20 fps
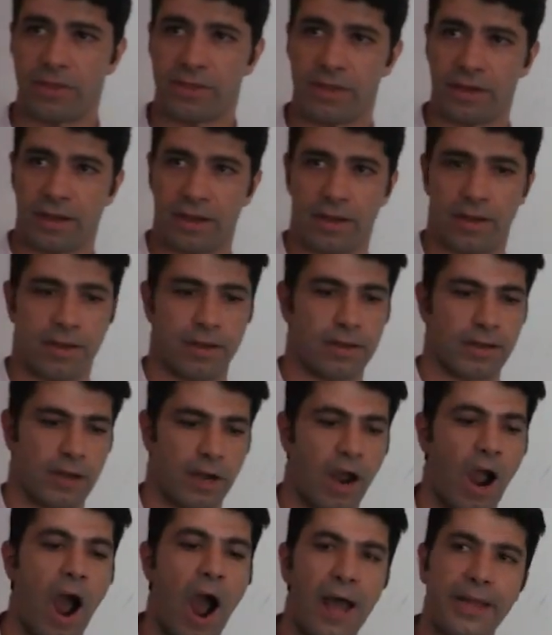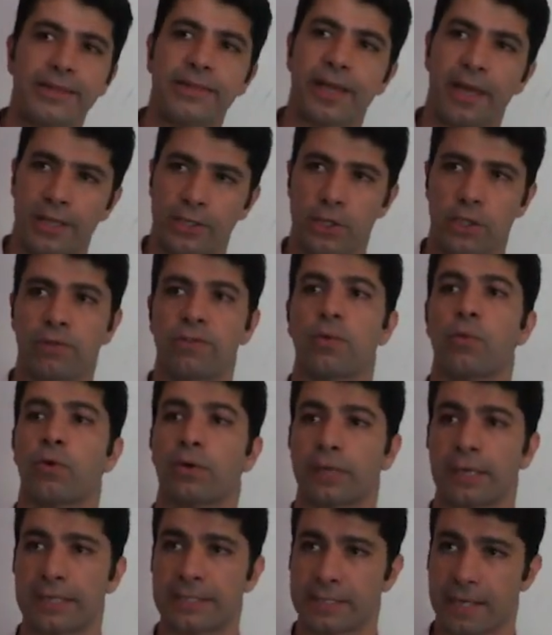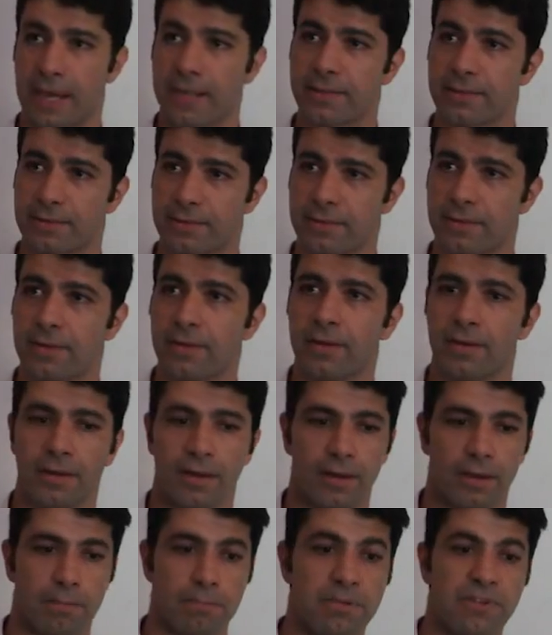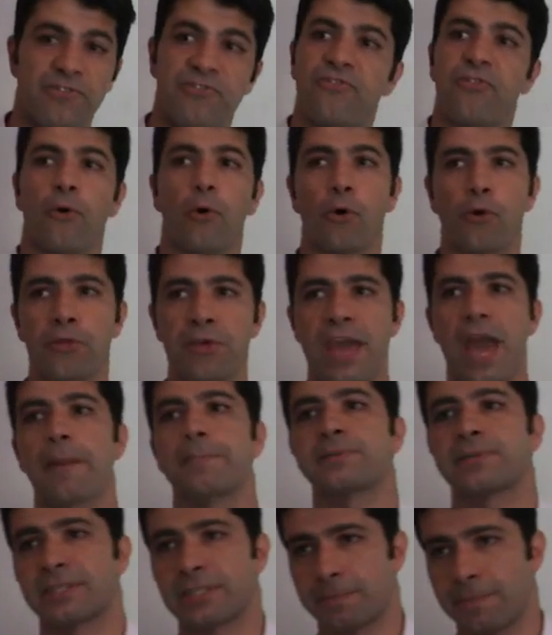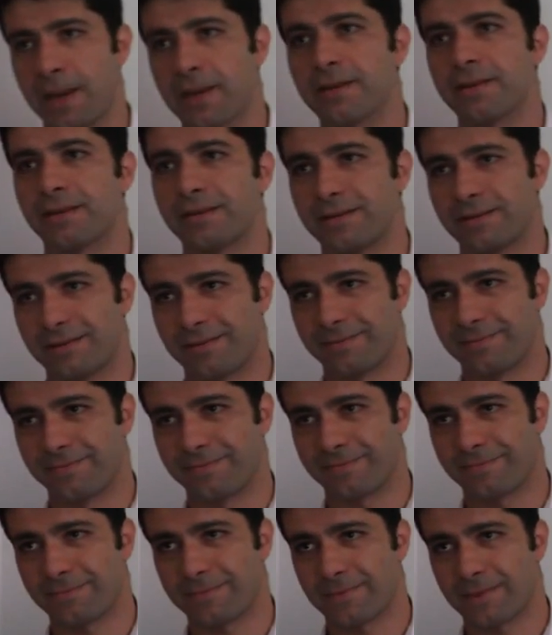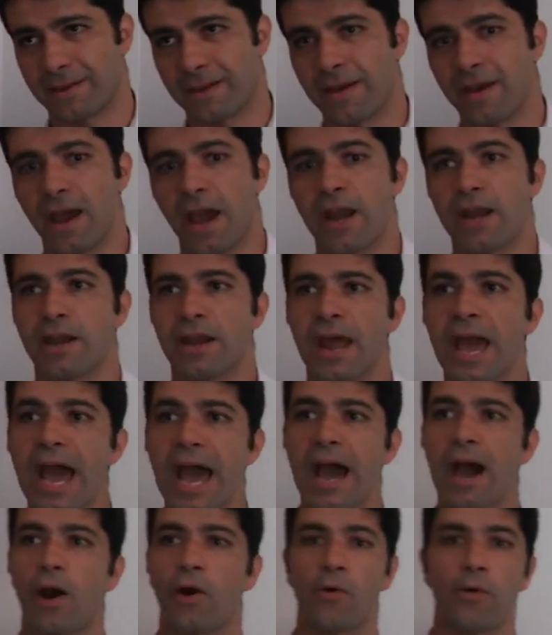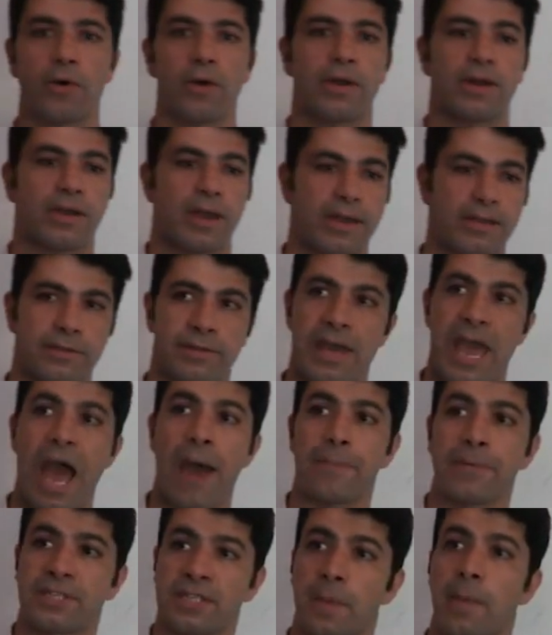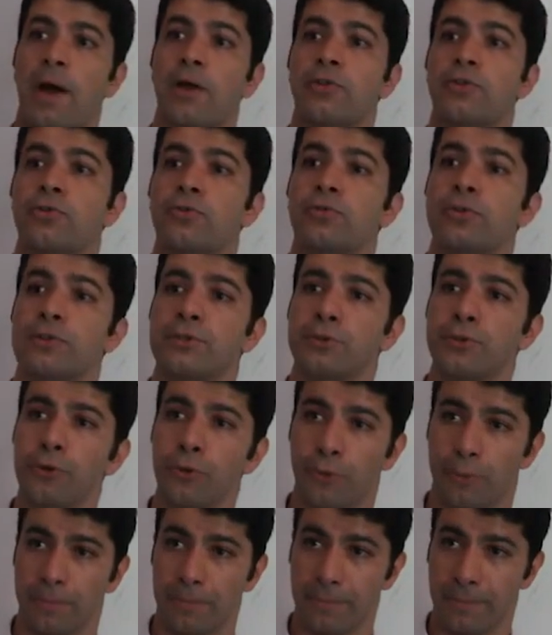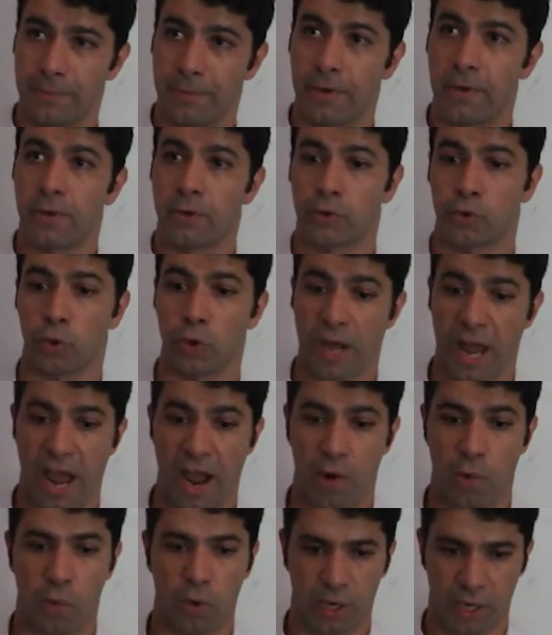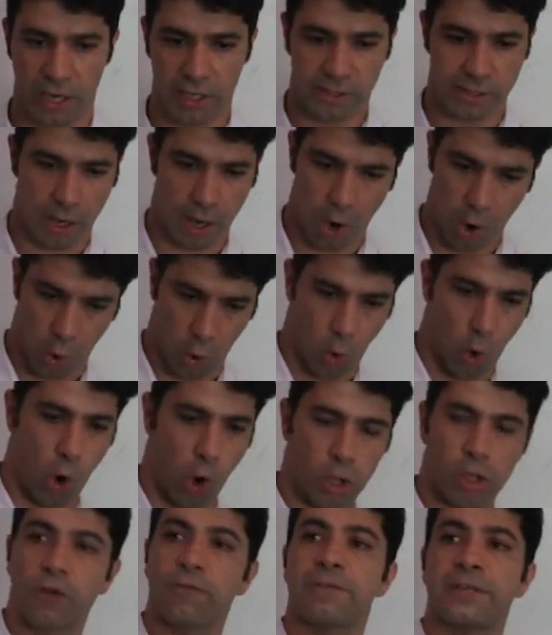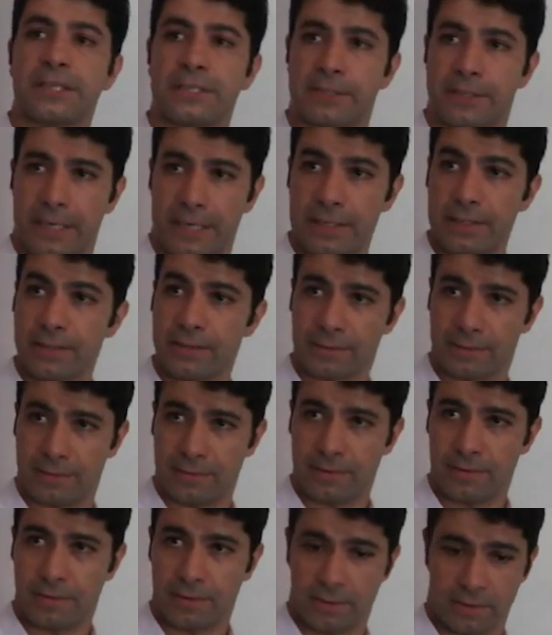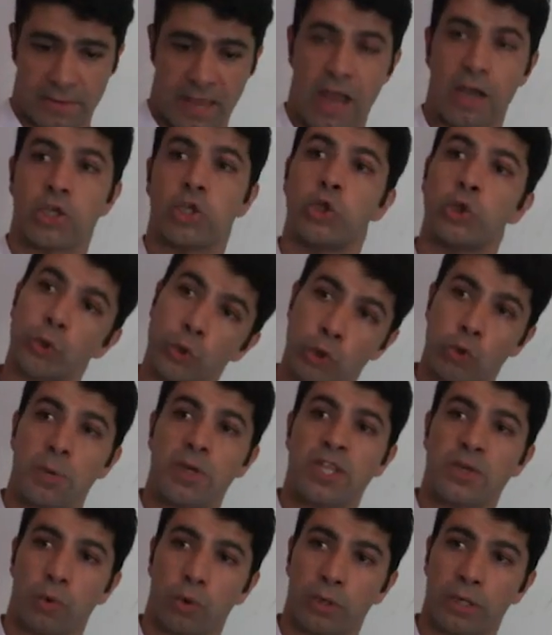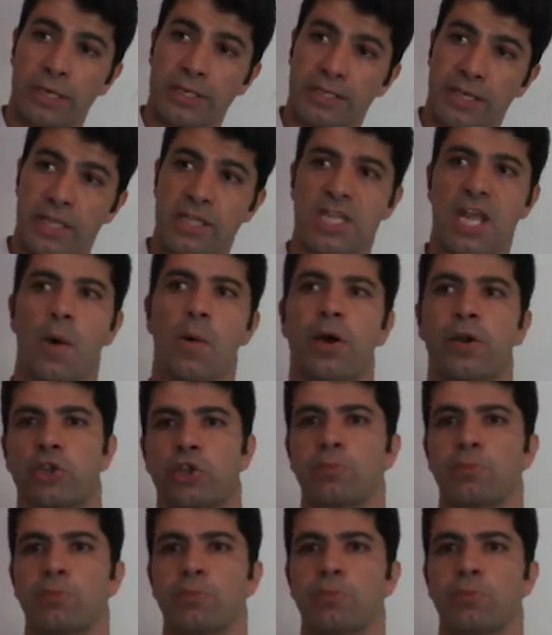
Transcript: the contents of the working set before the app suspended. Mm-hmm. And now the app is about to resume. So now we're going to say, oh, all of these things that used to be in the working set, now I